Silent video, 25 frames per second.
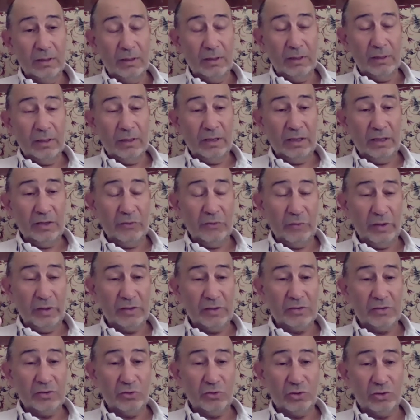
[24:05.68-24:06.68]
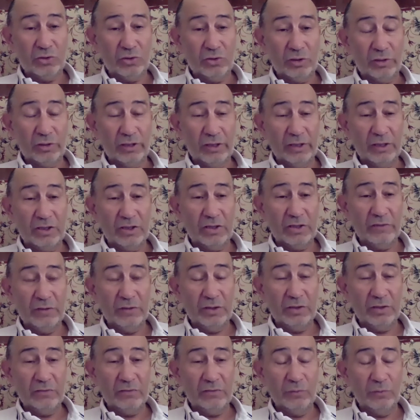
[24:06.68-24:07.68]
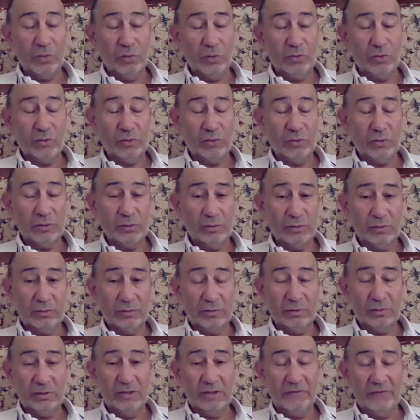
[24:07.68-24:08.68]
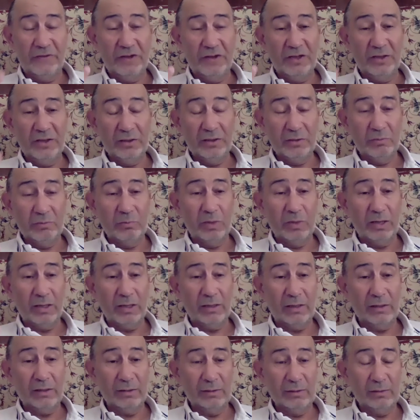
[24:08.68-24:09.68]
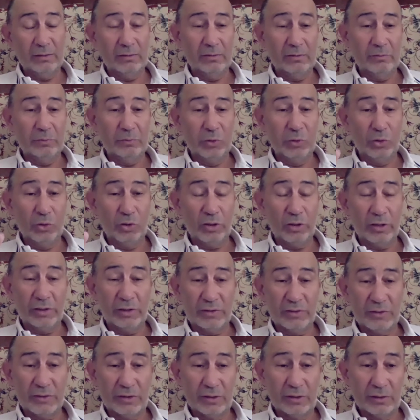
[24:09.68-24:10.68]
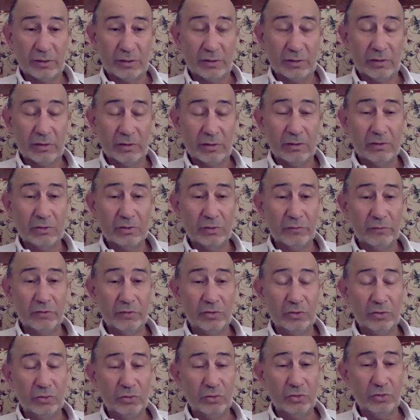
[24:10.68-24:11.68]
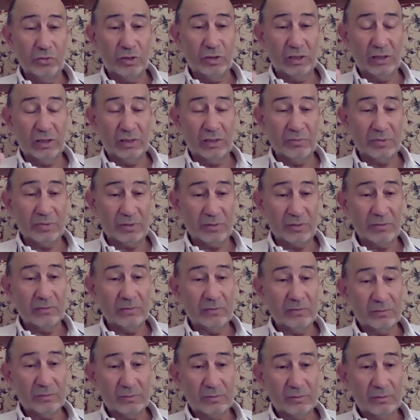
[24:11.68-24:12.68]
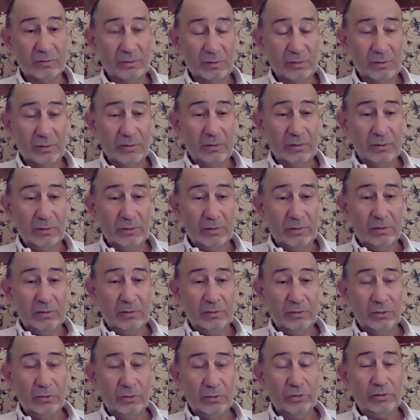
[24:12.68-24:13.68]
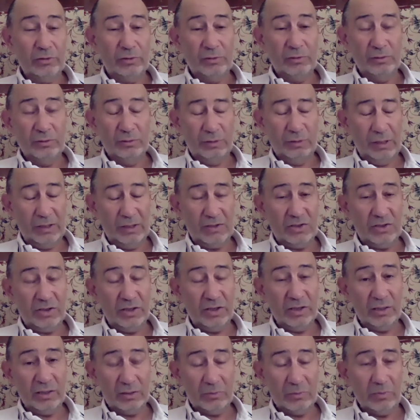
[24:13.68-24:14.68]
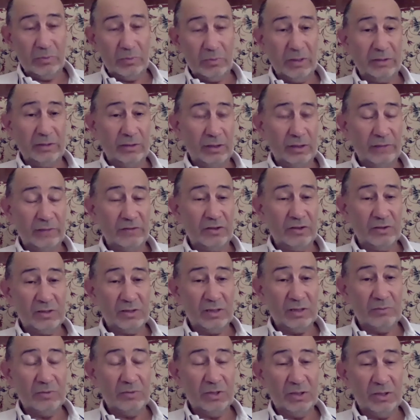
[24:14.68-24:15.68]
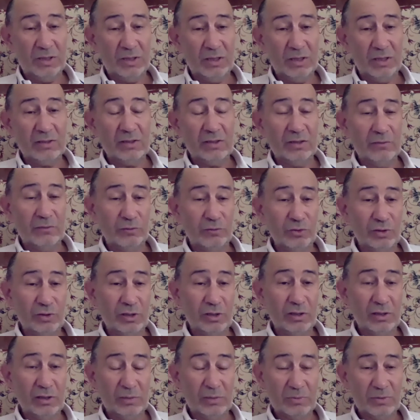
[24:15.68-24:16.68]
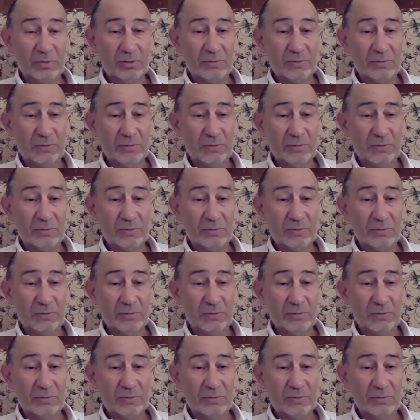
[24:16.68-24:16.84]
And when social creativity was defeated by bureaucracy, Soviet Union collapsed. Not next year, but after some decades, it was collapsed.